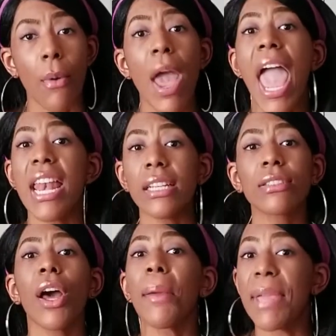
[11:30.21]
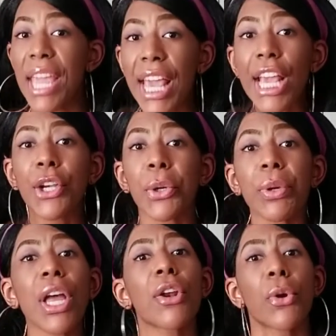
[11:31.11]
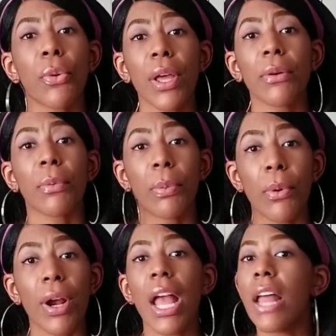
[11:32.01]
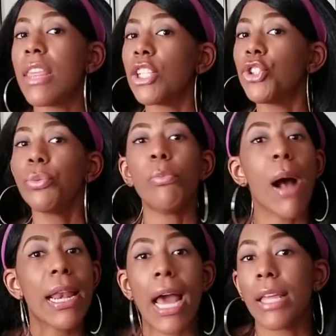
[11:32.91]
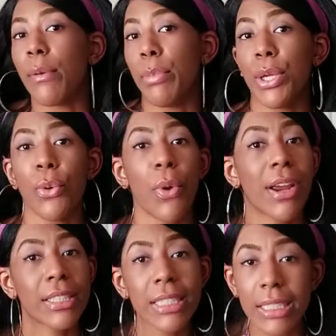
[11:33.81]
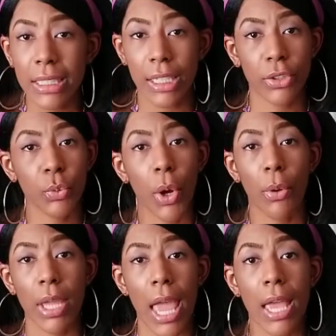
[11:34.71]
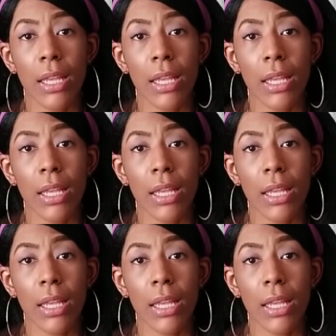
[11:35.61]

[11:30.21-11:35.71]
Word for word: And it's going to be an inquiry on a credit report that you might not even be aware exists in this world yet.